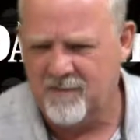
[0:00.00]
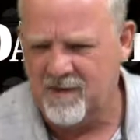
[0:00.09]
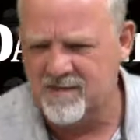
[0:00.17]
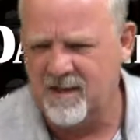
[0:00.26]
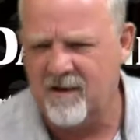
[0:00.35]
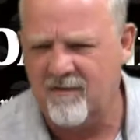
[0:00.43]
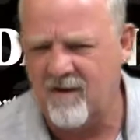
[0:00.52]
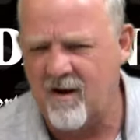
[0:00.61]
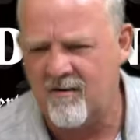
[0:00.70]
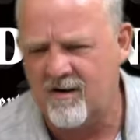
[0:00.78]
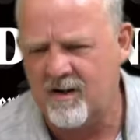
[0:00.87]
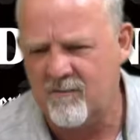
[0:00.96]
Isn't Kevin
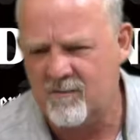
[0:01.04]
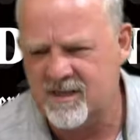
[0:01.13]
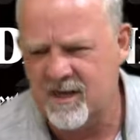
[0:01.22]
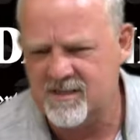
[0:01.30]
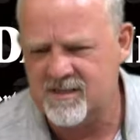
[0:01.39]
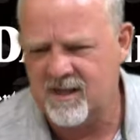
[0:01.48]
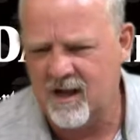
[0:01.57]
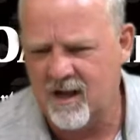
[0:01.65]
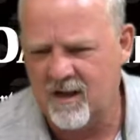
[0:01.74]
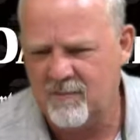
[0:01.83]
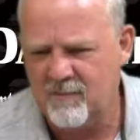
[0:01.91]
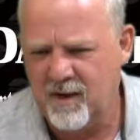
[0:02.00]
Harvick a Wisconsin
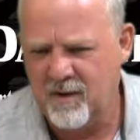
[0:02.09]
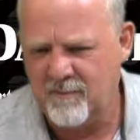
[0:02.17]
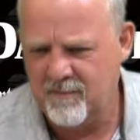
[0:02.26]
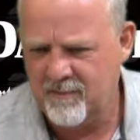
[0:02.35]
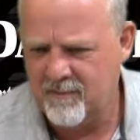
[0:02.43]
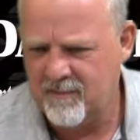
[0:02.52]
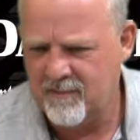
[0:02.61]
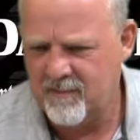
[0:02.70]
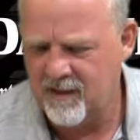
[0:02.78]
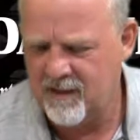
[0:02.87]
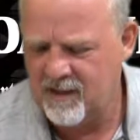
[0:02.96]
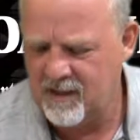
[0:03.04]
guy, Pam?
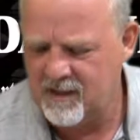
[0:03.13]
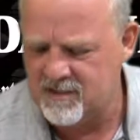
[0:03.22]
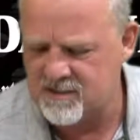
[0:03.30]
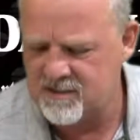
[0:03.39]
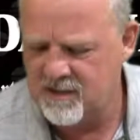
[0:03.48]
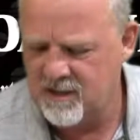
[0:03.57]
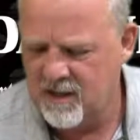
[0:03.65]
I think he is.